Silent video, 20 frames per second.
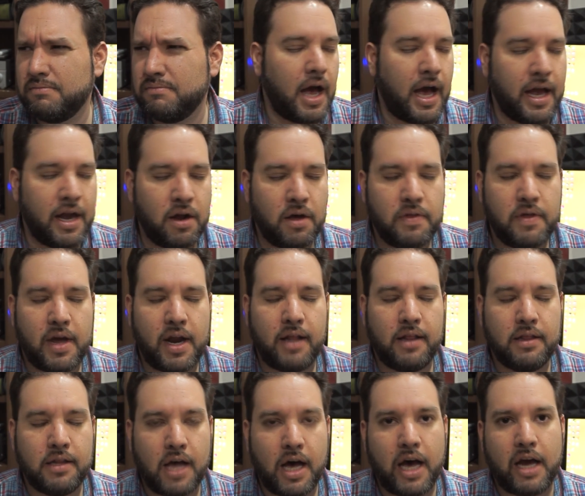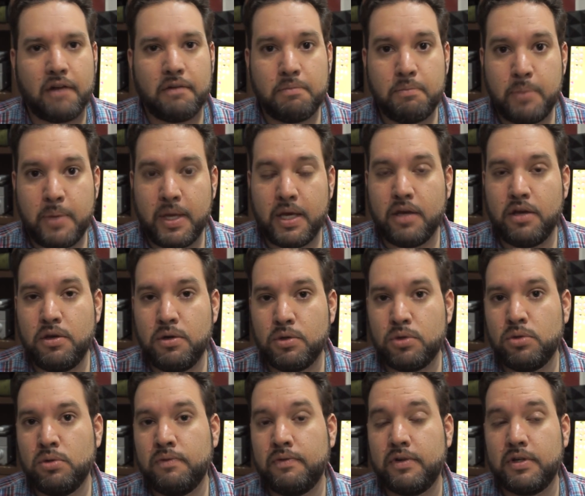I know that a lot of big
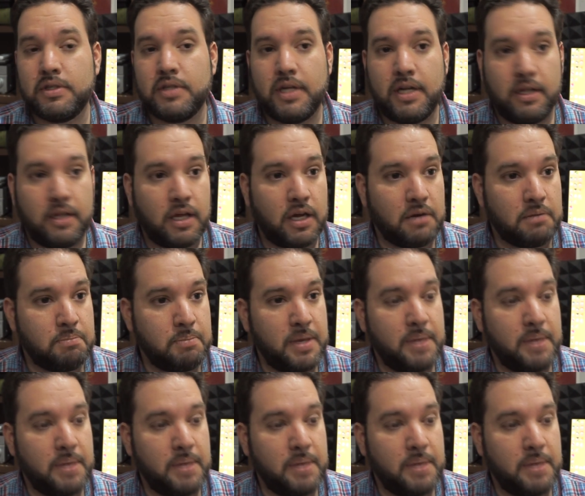YouTubers and a lot of